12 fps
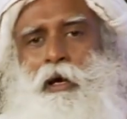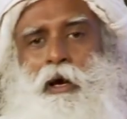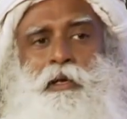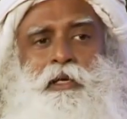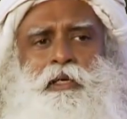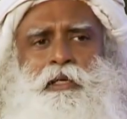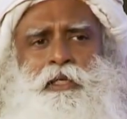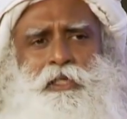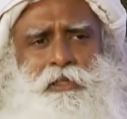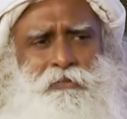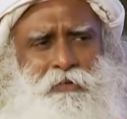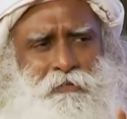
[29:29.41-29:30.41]
at
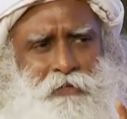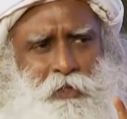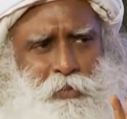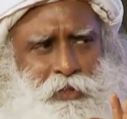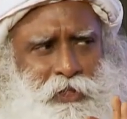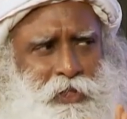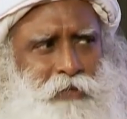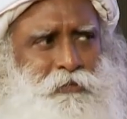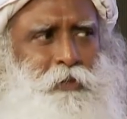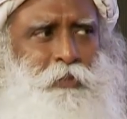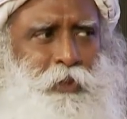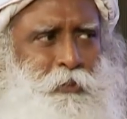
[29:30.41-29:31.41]
least fifty percent
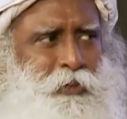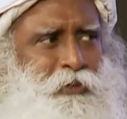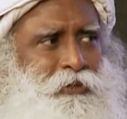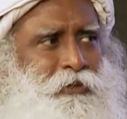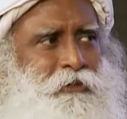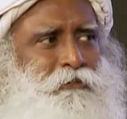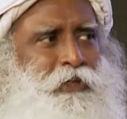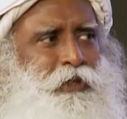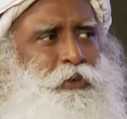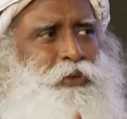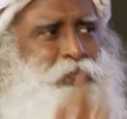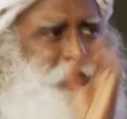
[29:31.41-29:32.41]
of the people will
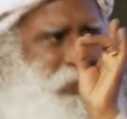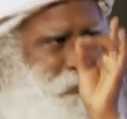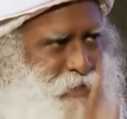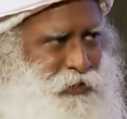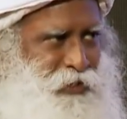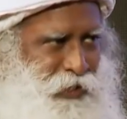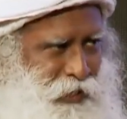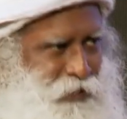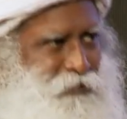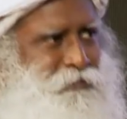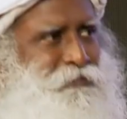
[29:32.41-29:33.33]
do the same things again.